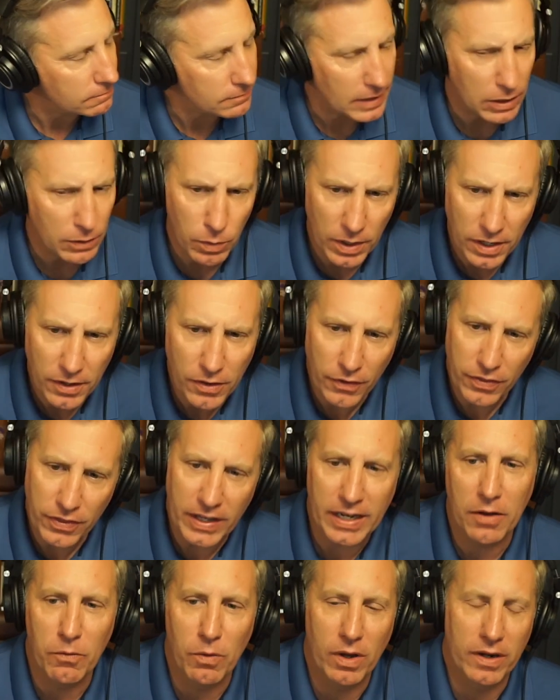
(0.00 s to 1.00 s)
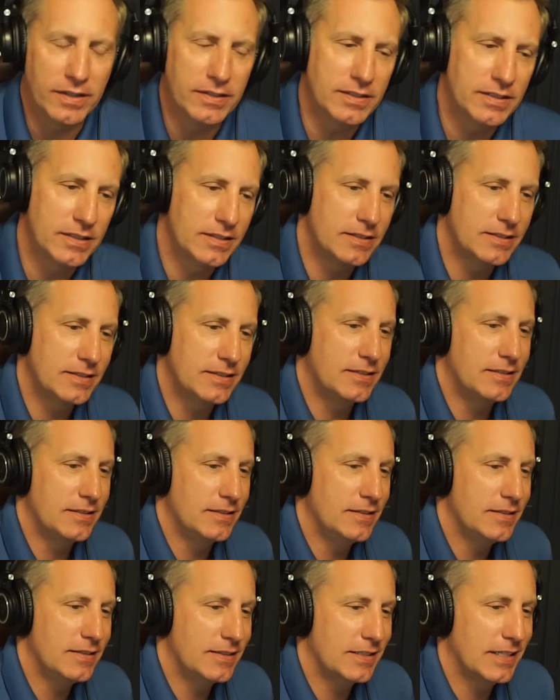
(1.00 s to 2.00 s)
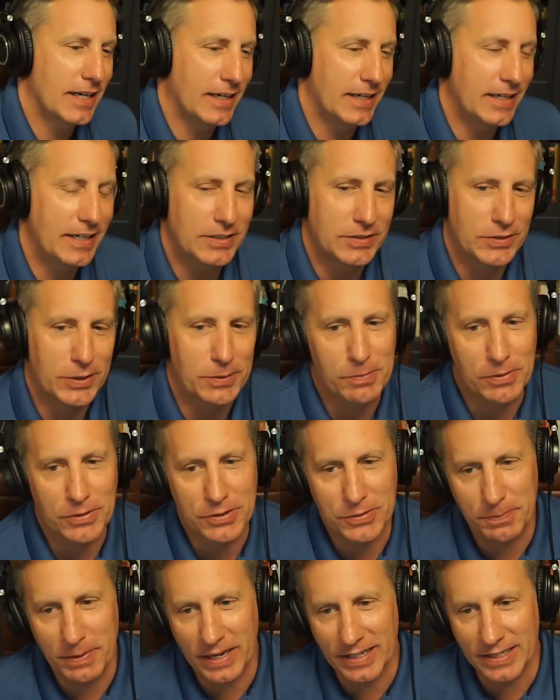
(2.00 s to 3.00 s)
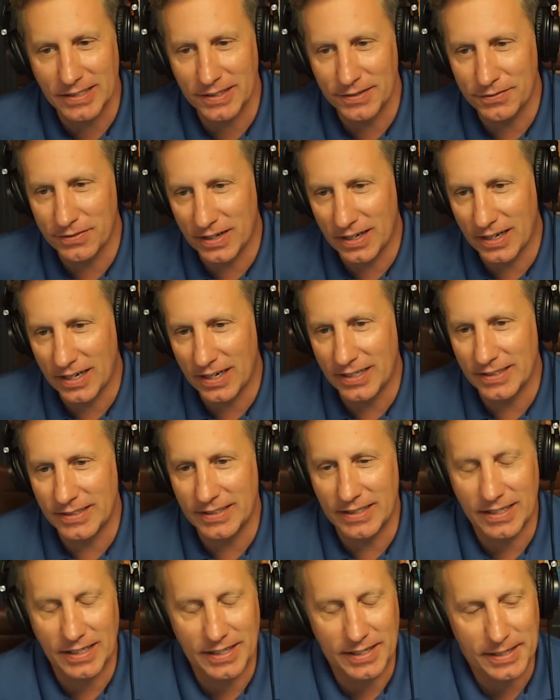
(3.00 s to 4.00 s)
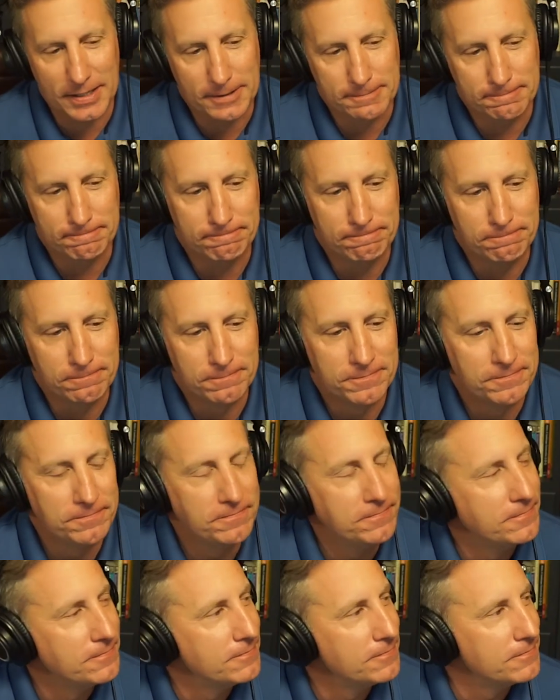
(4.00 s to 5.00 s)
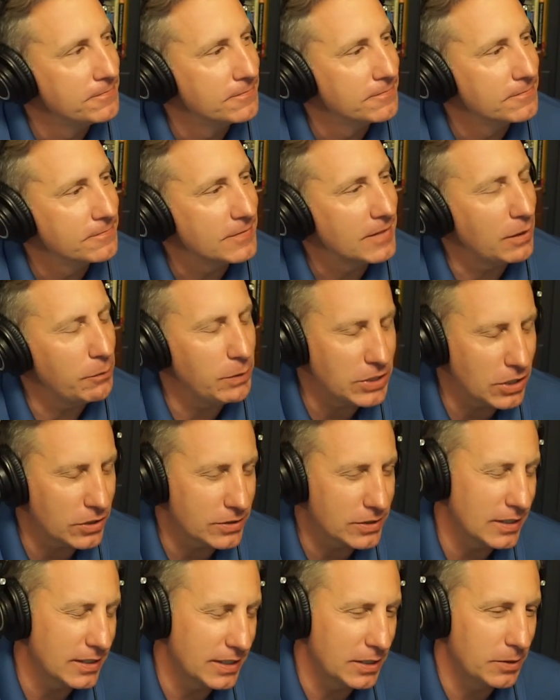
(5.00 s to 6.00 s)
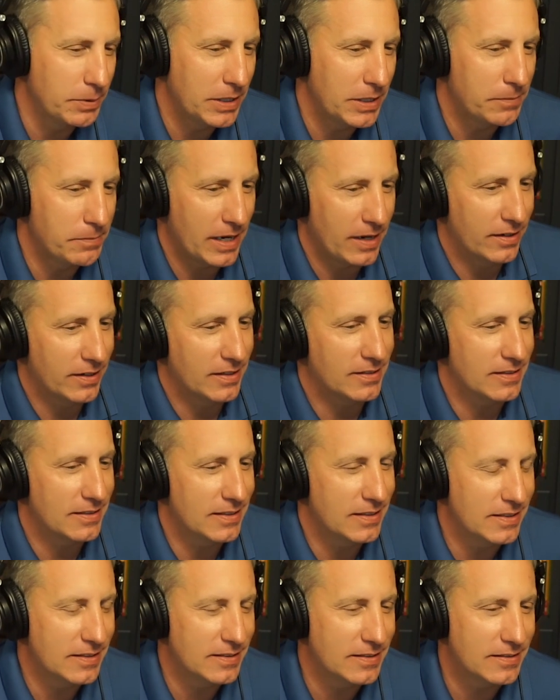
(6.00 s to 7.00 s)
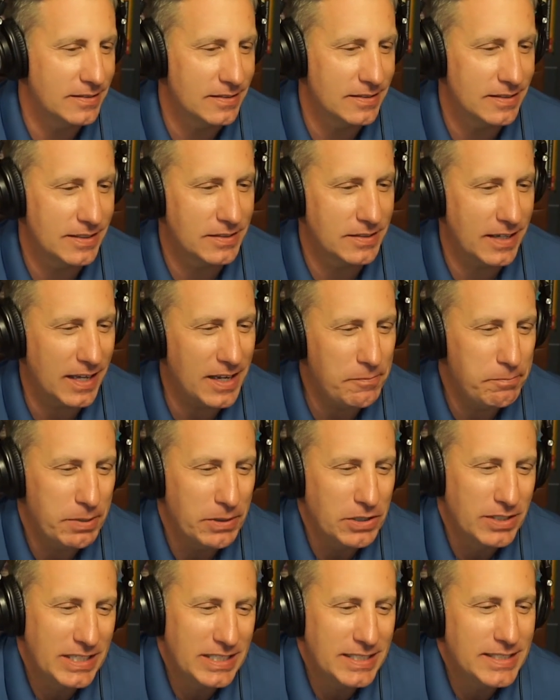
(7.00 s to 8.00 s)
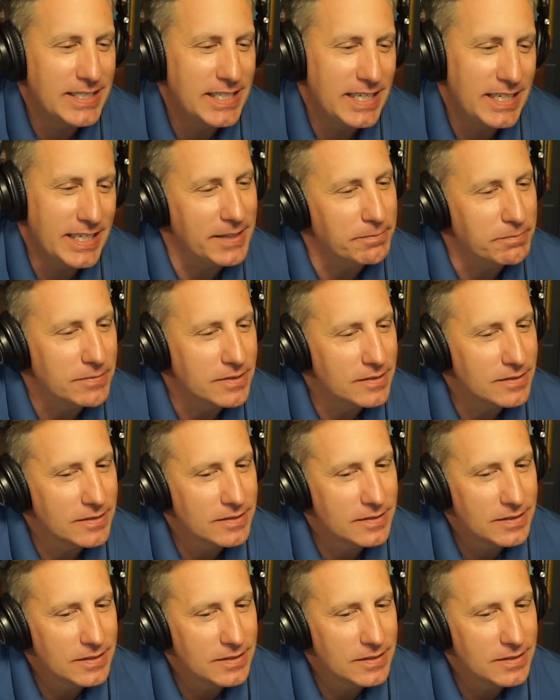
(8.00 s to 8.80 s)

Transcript: One other thing I wanted to kind of get your perspective on, and we talked a little bit about it, is kind of building teams,